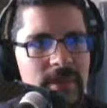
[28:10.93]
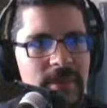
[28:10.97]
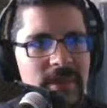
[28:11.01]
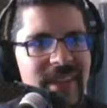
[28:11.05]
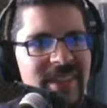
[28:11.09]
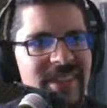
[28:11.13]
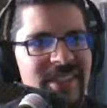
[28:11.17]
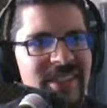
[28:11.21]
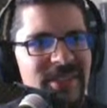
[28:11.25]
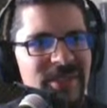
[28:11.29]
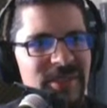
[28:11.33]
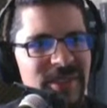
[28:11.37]

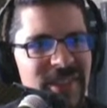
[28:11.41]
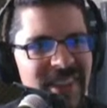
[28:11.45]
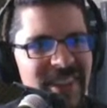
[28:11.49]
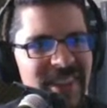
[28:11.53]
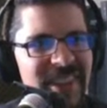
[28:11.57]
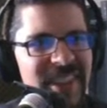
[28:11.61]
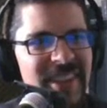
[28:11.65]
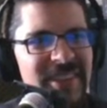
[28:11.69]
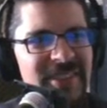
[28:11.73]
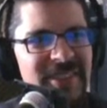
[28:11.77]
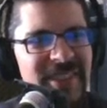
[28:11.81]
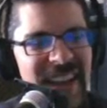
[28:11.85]
It's
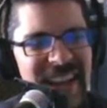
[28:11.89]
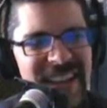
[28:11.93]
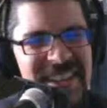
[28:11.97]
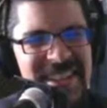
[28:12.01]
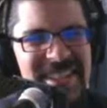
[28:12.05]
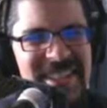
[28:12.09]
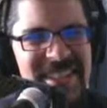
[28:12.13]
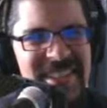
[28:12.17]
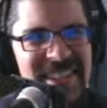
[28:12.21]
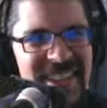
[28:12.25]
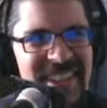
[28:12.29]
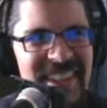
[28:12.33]
really
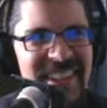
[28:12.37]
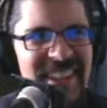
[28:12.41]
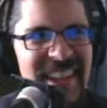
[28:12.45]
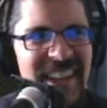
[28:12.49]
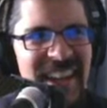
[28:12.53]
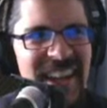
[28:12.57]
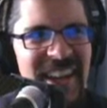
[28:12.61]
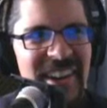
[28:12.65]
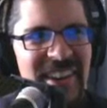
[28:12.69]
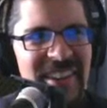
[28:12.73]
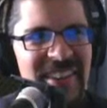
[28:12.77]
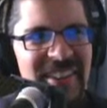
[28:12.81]
fascinating
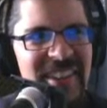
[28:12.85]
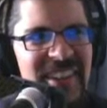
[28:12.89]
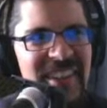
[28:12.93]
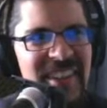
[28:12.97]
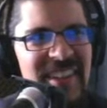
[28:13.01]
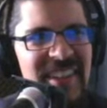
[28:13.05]
how,